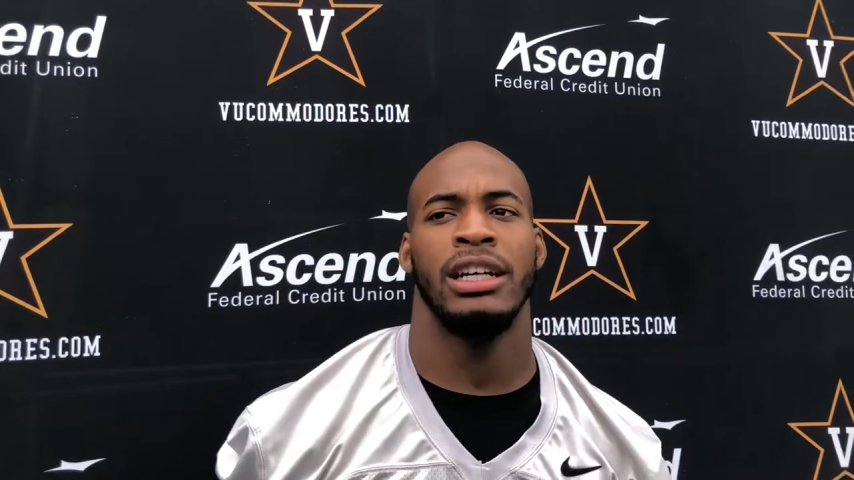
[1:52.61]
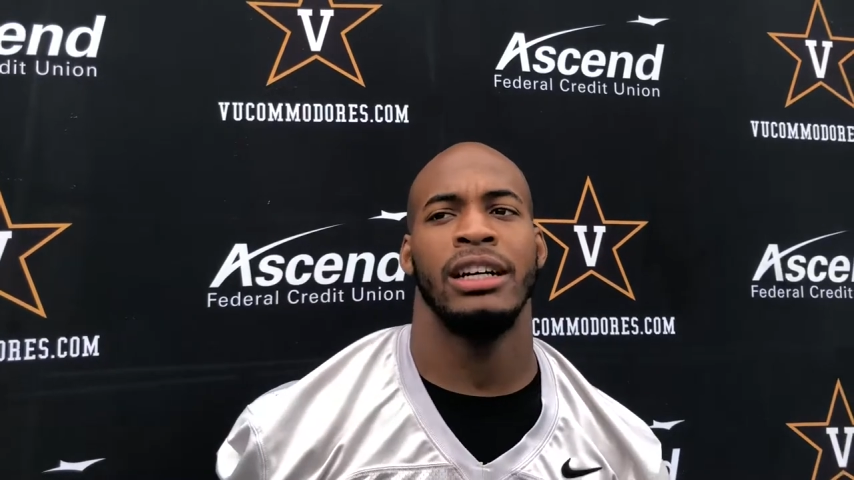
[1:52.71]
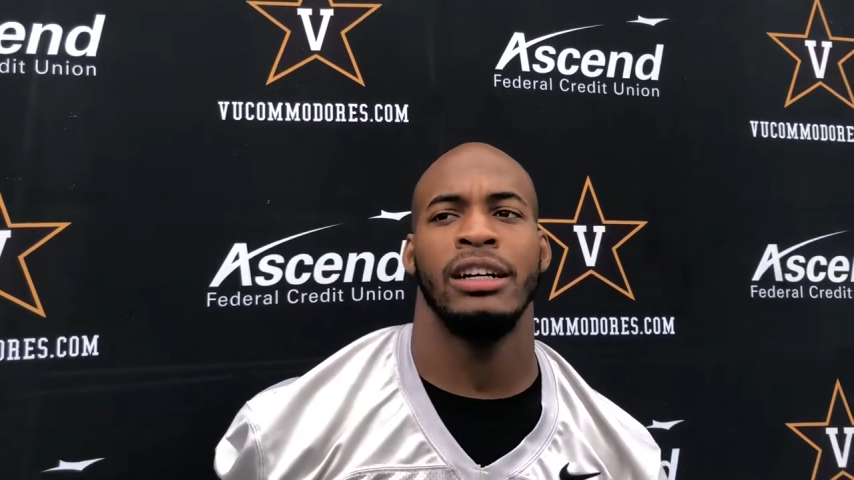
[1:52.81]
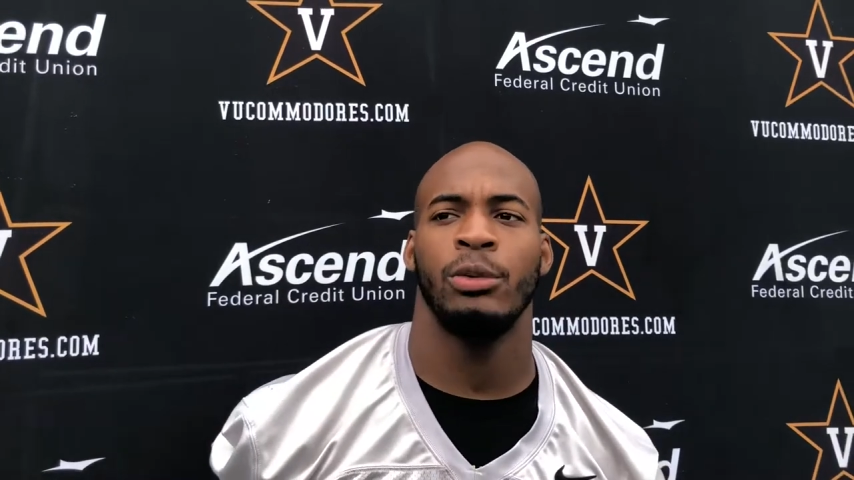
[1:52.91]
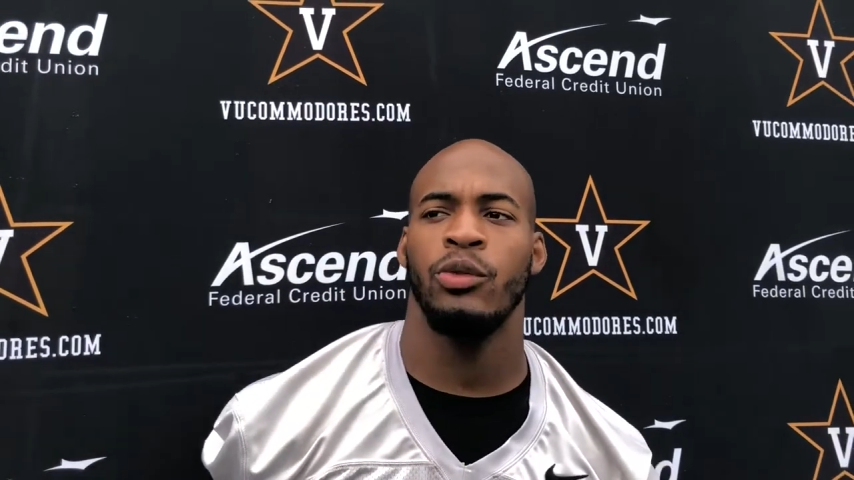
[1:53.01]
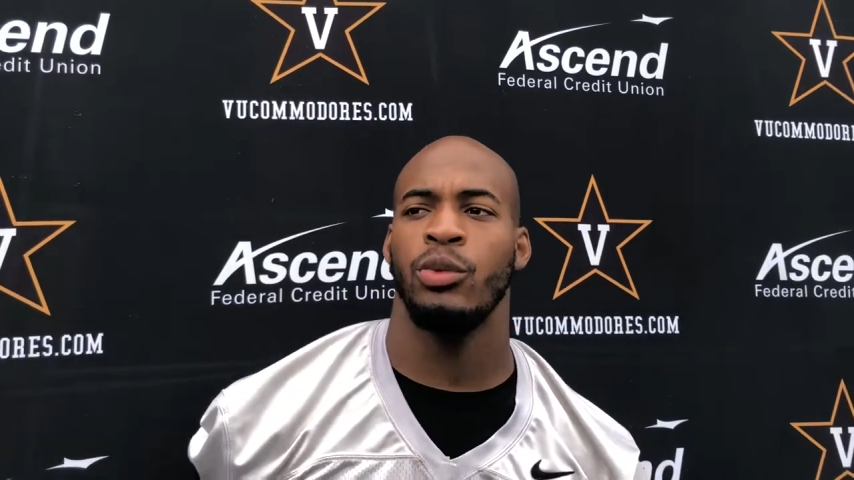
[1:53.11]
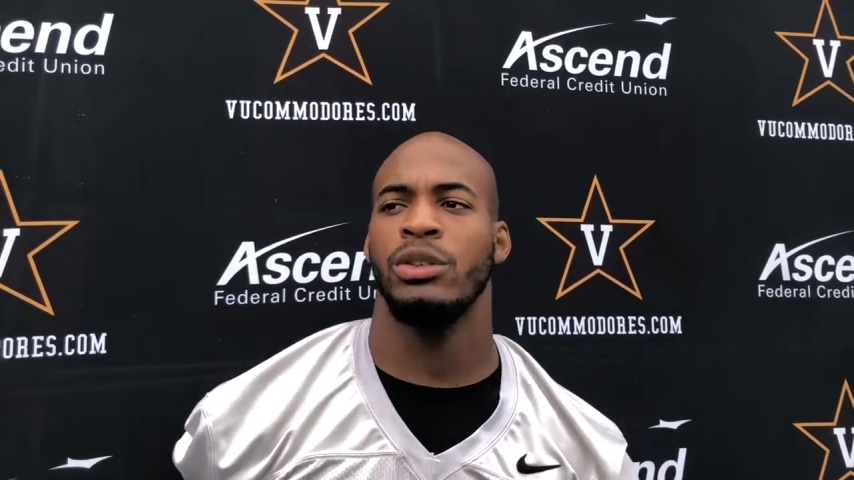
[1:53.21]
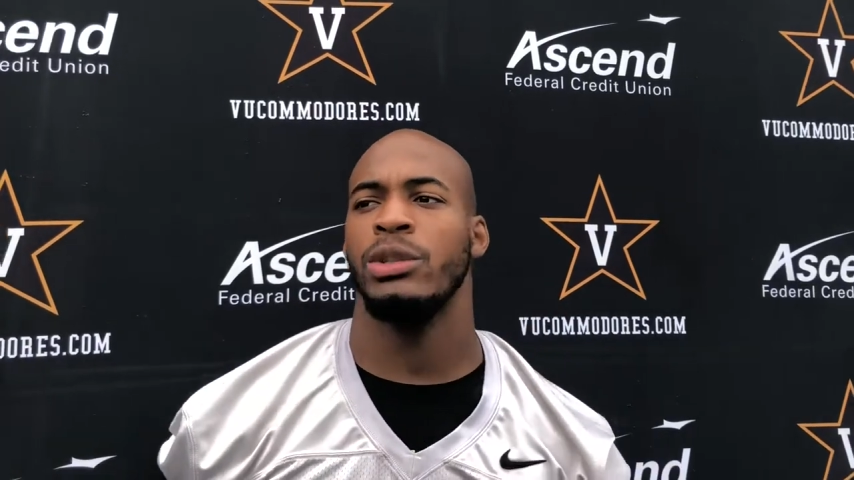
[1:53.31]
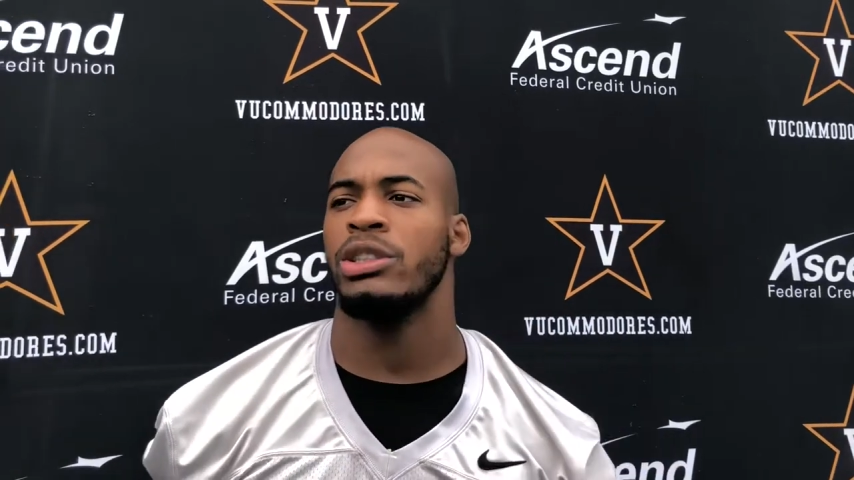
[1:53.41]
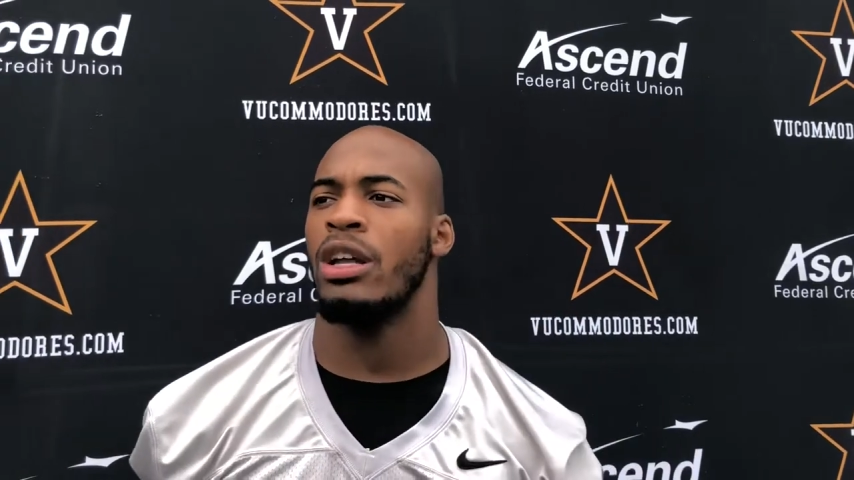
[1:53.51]
Uh, we,
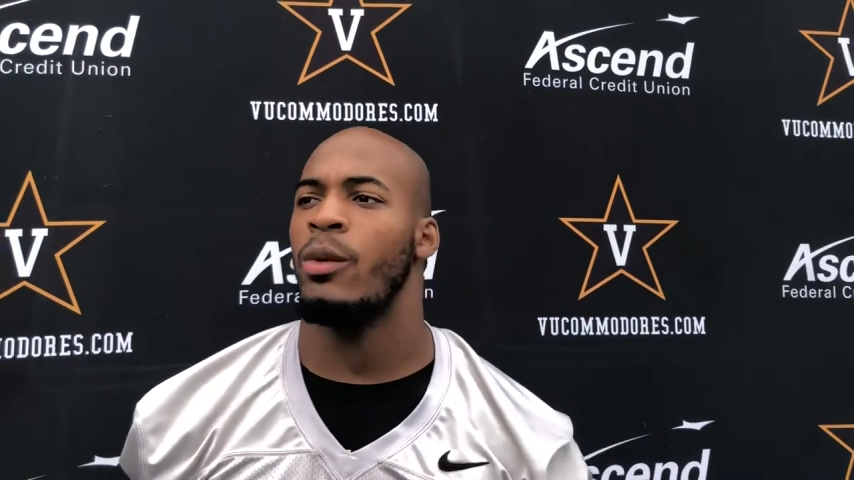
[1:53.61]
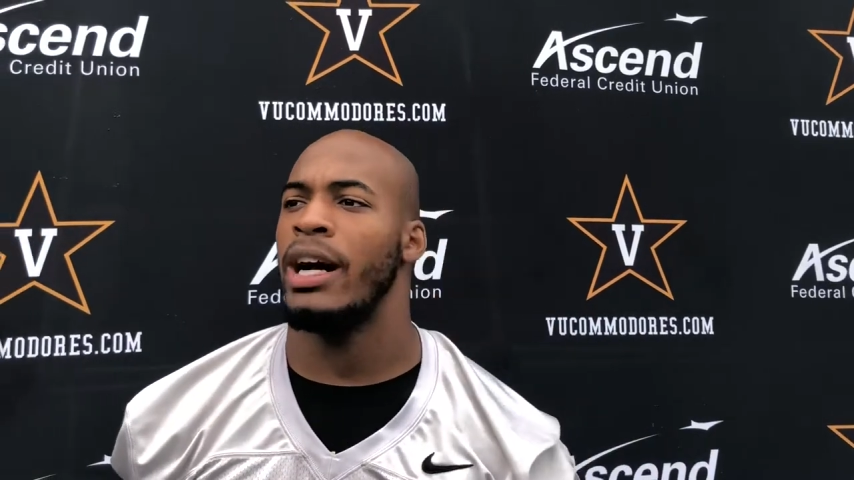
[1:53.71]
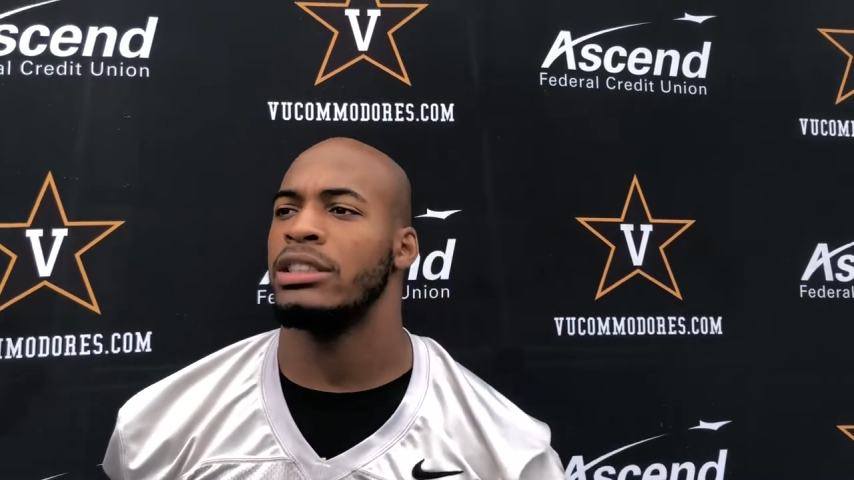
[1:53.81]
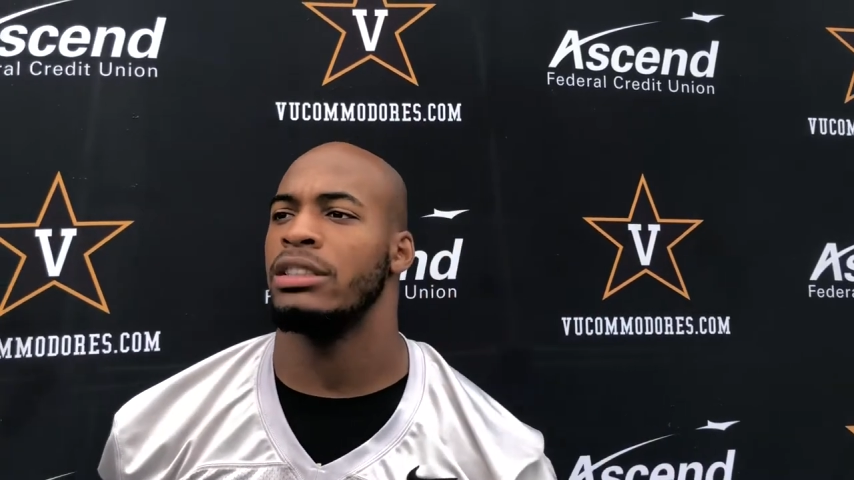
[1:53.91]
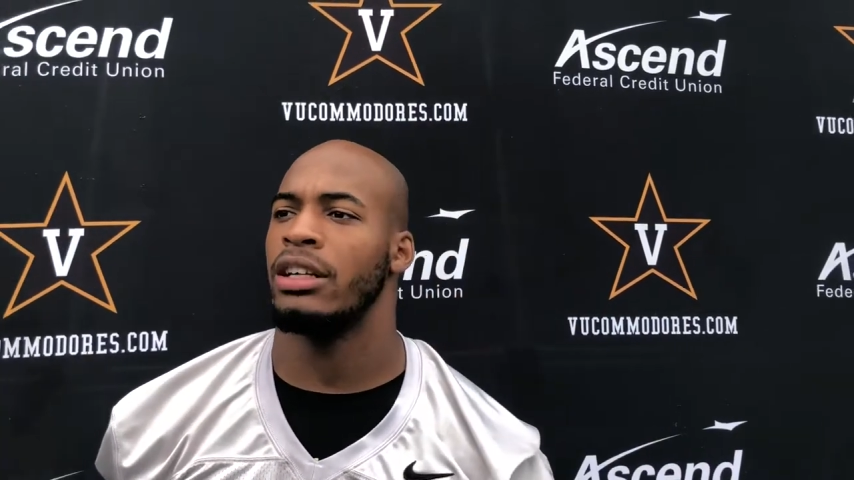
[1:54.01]
we, we started watching a,